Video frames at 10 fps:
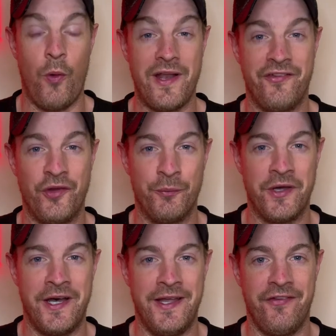What is up,
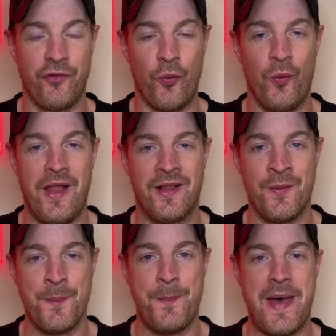guys?
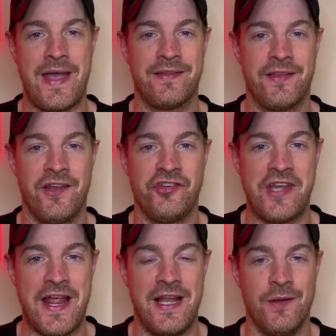Welcome back to the
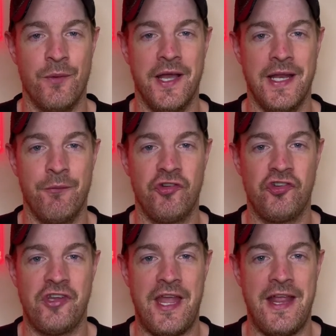channel. My name is
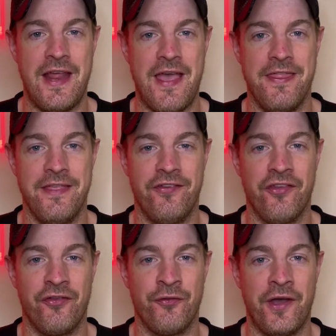Shane and
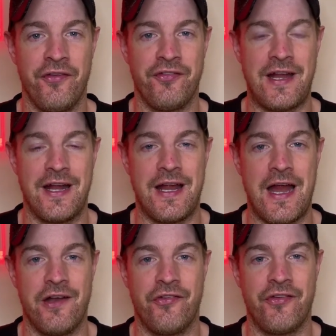this is 5 Star
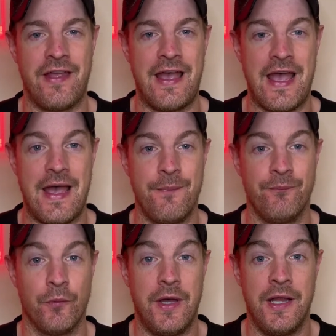Cars.
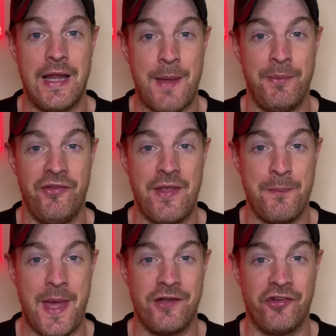Happy
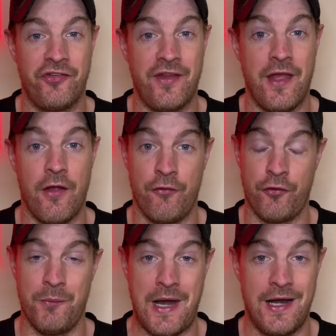St. Patrick's Day
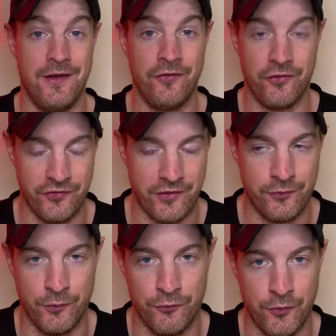from Ireland, because that's
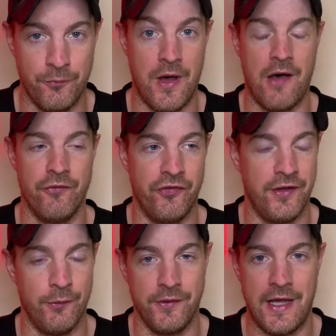where I'm from,
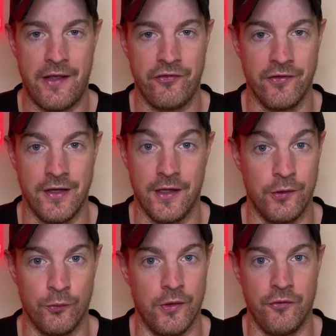obviously, with the accent, like,
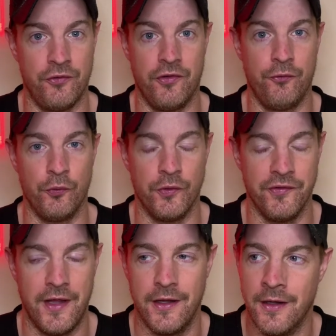as if you
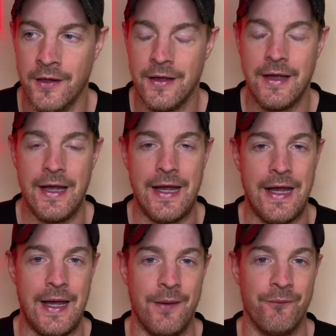wouldn't tell.
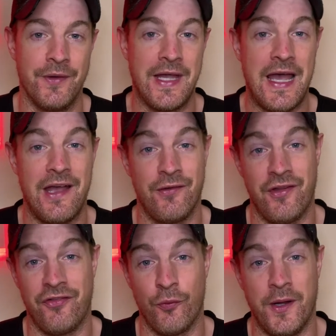But yeah,
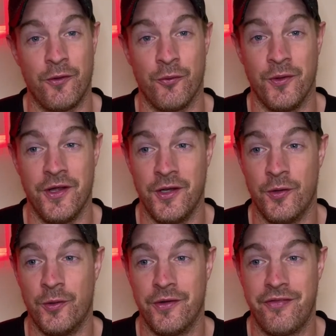it's a weird one. I
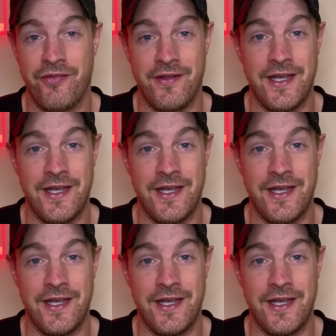know it's